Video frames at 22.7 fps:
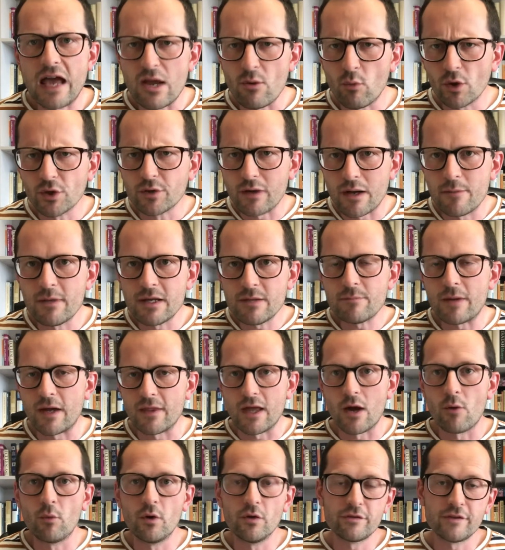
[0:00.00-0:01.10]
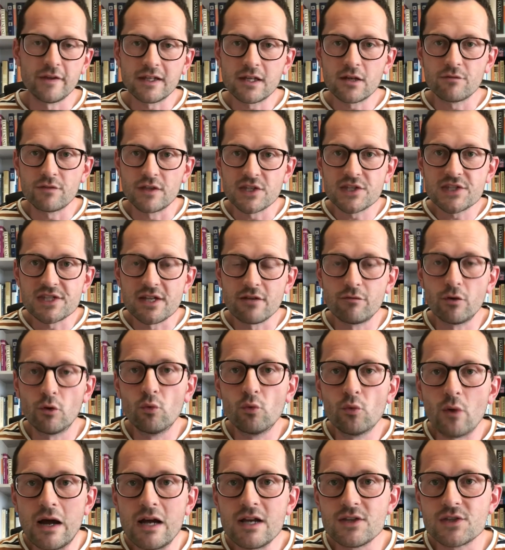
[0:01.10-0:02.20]
What do I mean by that? Well, think of the civil
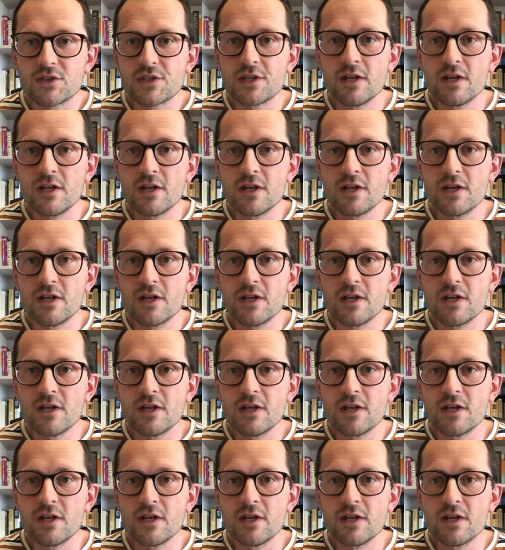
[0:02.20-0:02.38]
rights